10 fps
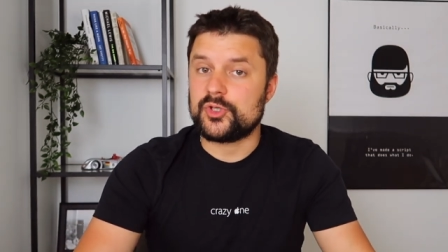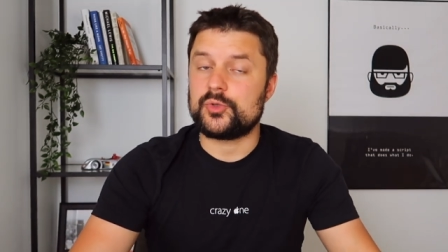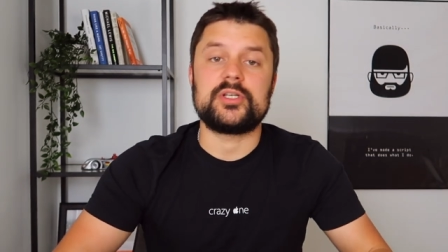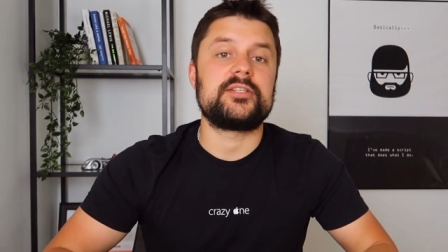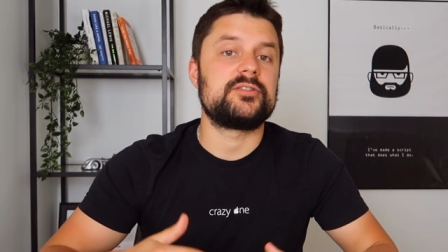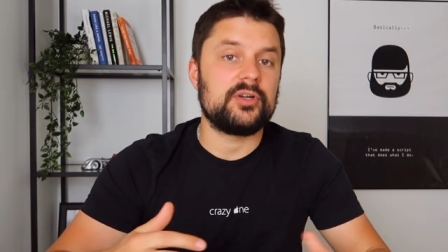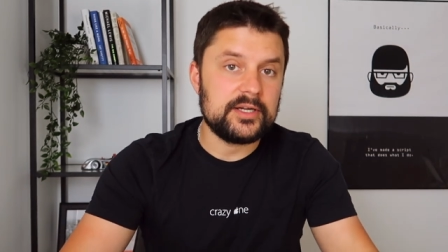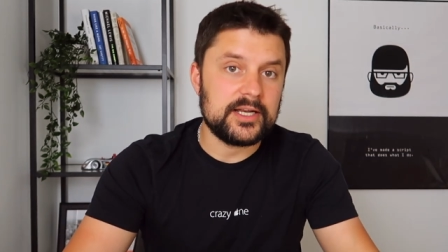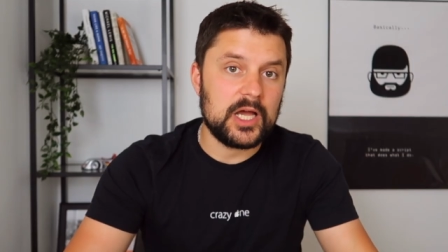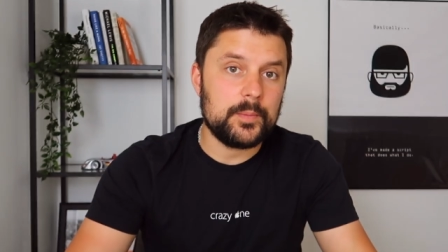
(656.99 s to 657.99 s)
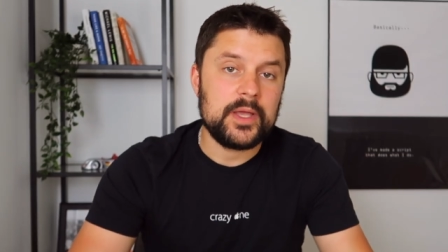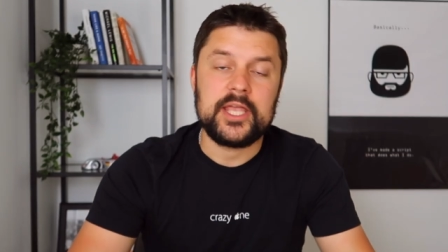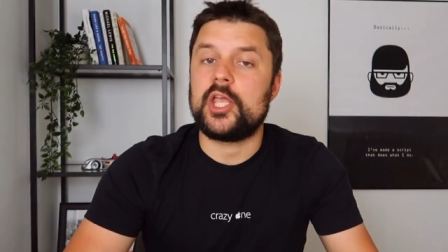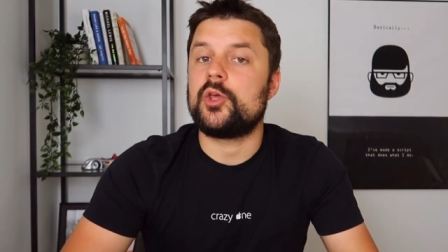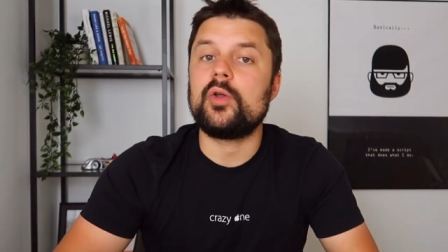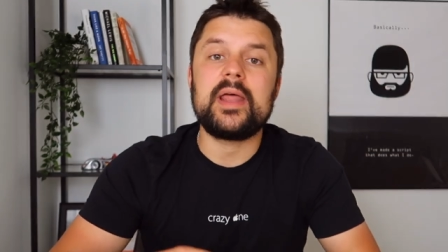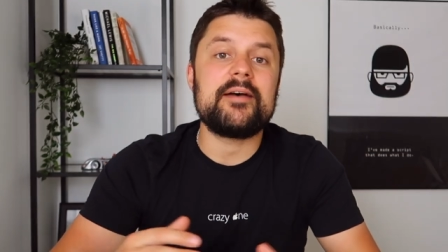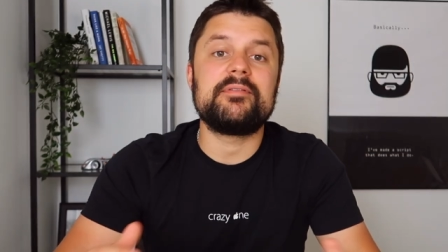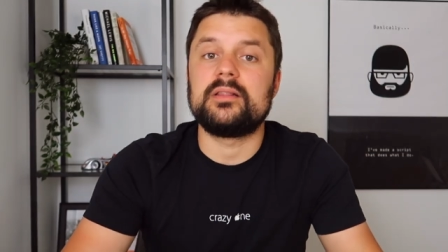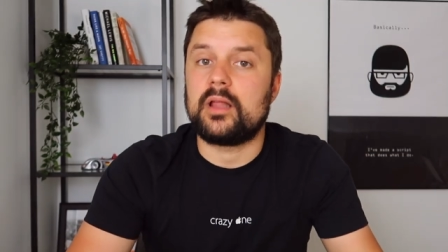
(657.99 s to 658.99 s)
you're just starting up and you don't
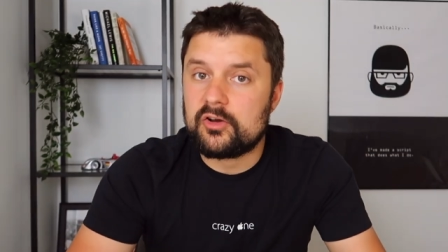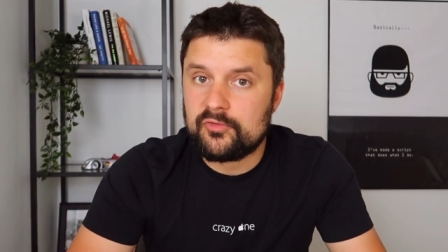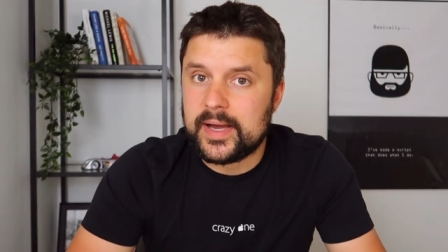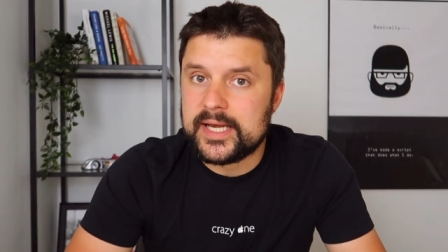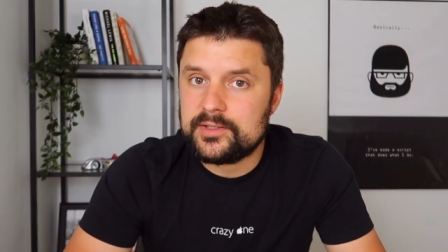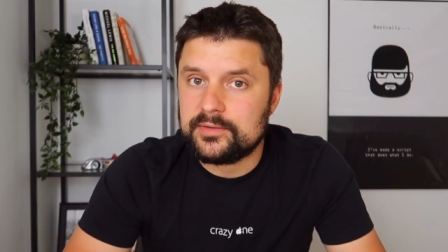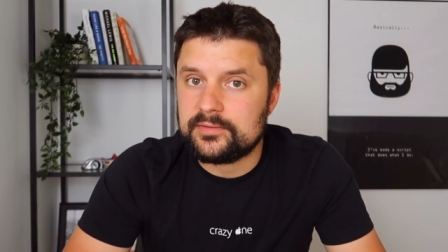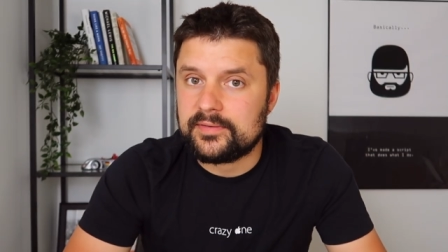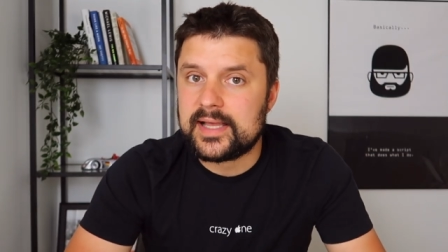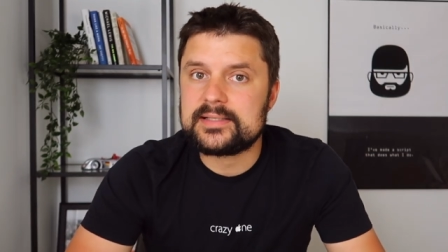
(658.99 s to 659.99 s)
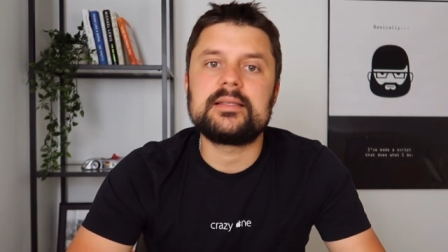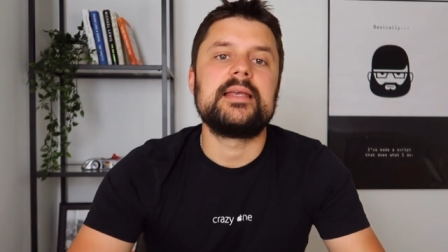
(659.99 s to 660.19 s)
have a lot of money to invest,